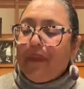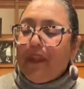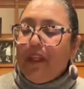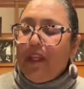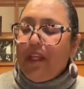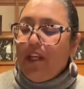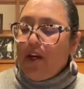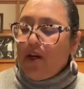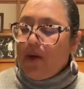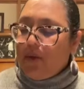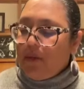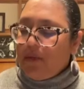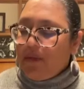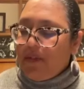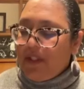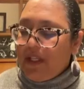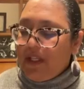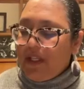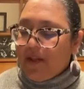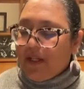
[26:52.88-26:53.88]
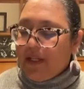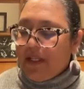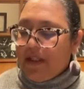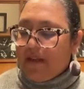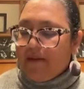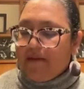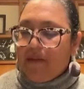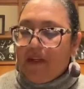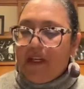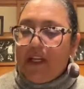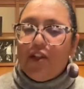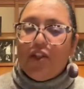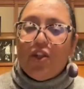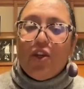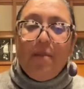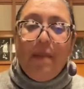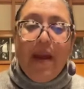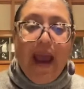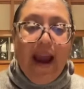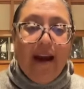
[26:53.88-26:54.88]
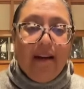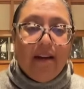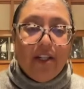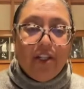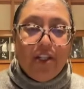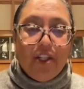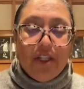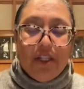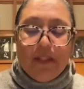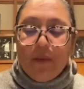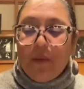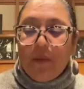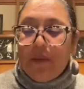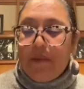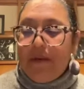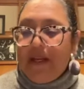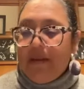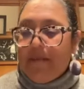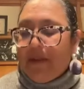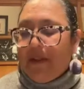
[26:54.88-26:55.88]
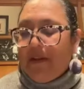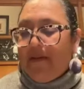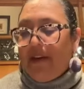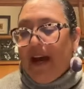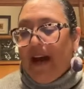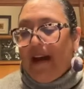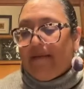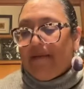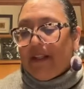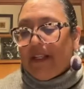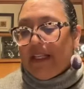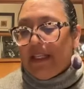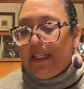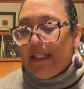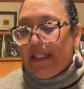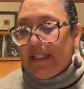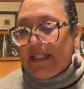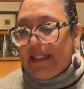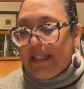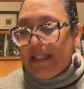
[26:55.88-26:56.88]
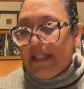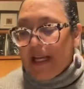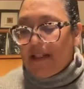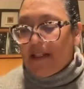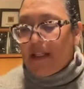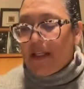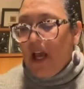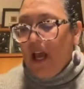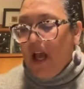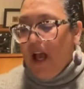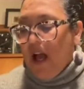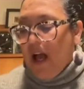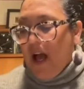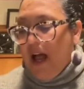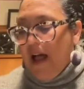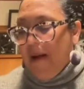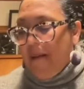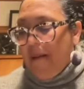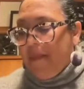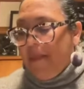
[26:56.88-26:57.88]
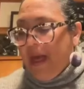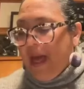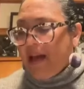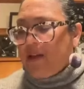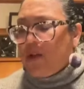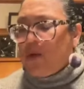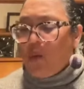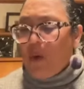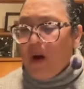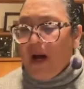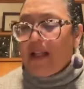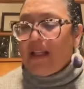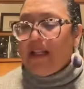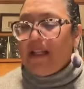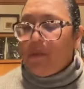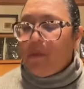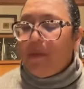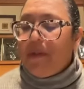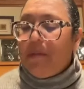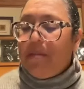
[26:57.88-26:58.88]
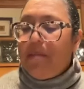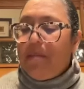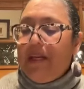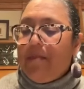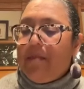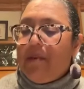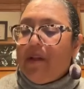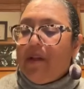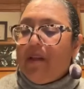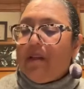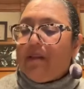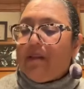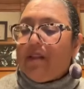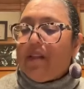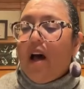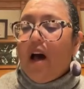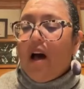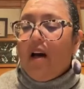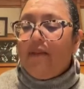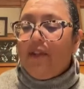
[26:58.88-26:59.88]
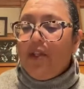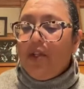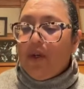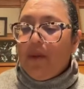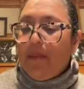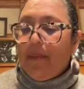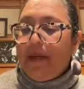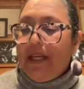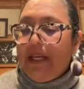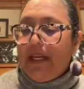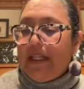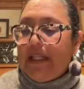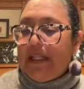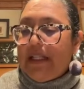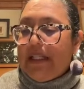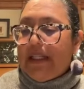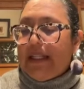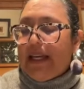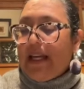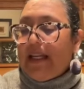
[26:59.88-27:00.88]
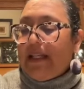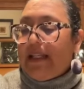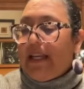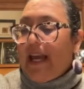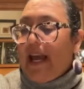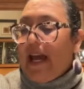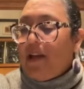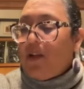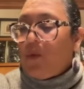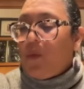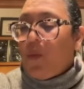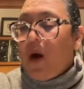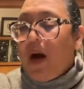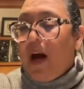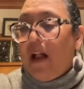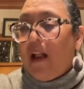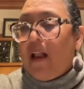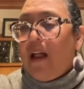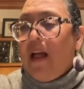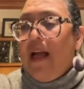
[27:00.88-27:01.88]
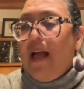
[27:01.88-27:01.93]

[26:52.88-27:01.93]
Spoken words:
you know, series of intermarriages with people of African descent, as well as with peoples of European descent as well.